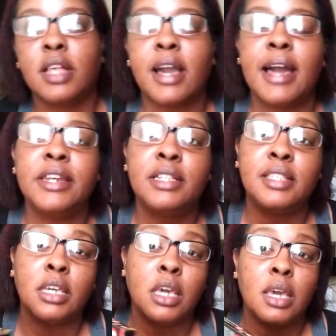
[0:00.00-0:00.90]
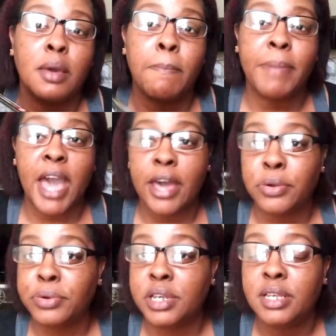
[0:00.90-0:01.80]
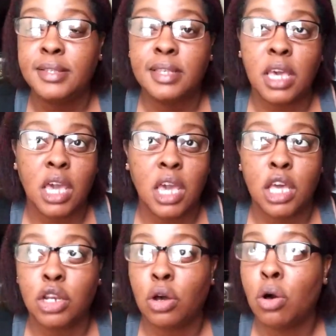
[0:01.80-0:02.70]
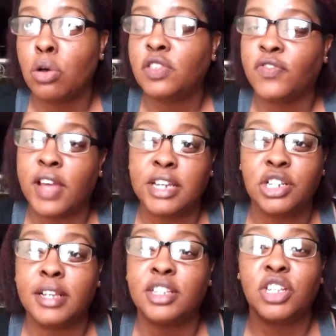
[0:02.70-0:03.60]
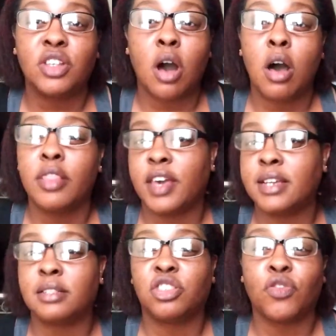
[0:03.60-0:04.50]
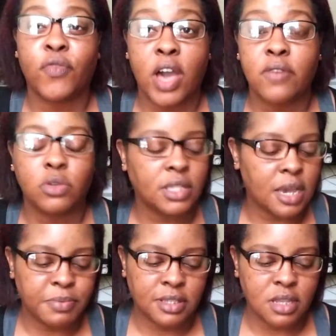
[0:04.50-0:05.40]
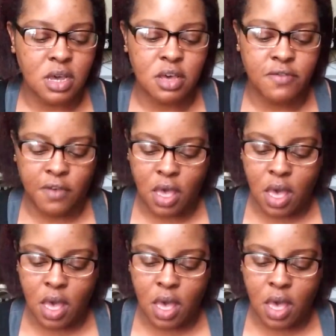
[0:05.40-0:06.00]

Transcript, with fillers: Like I need to get batteries, candles, flashlights, just all that survival type of stuff.